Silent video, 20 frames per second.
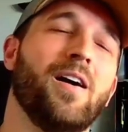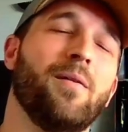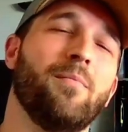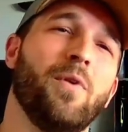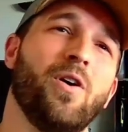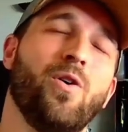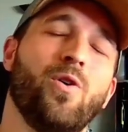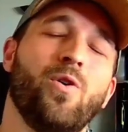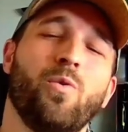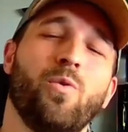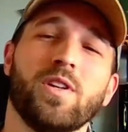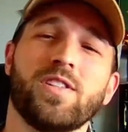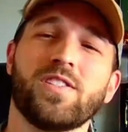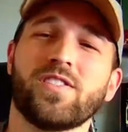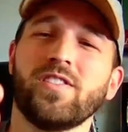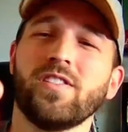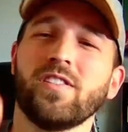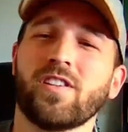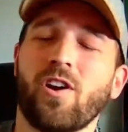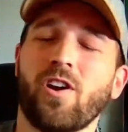what's
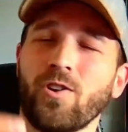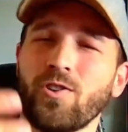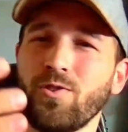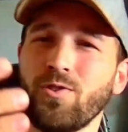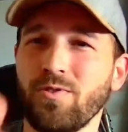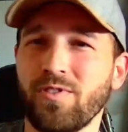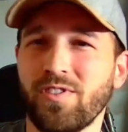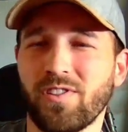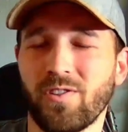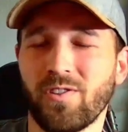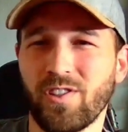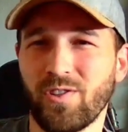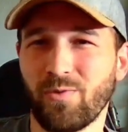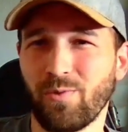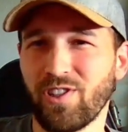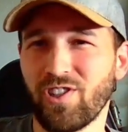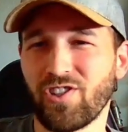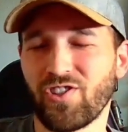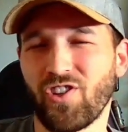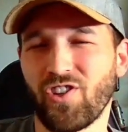the cartoon series we
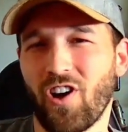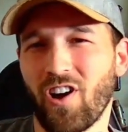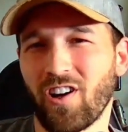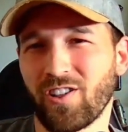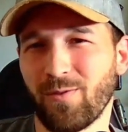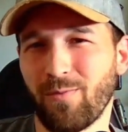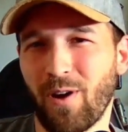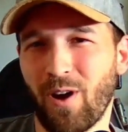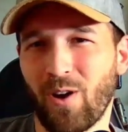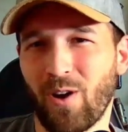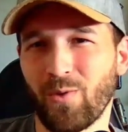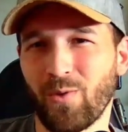just talked about